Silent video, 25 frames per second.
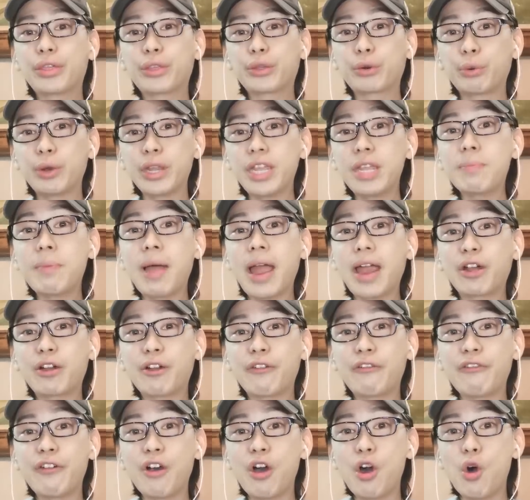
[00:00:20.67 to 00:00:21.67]
3
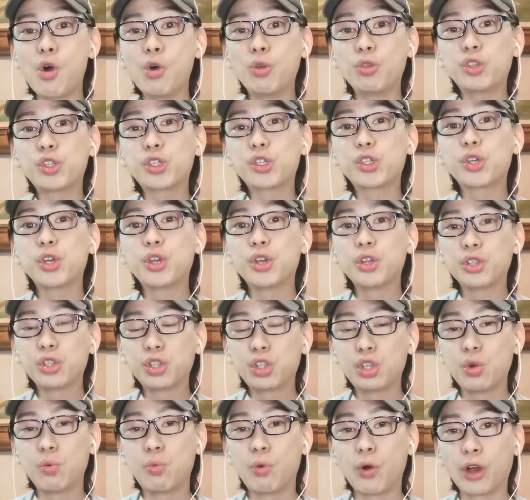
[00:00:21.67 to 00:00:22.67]
microphones
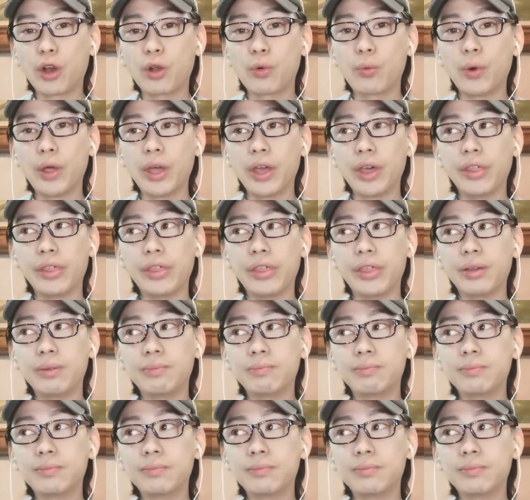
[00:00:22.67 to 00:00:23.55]
to work with.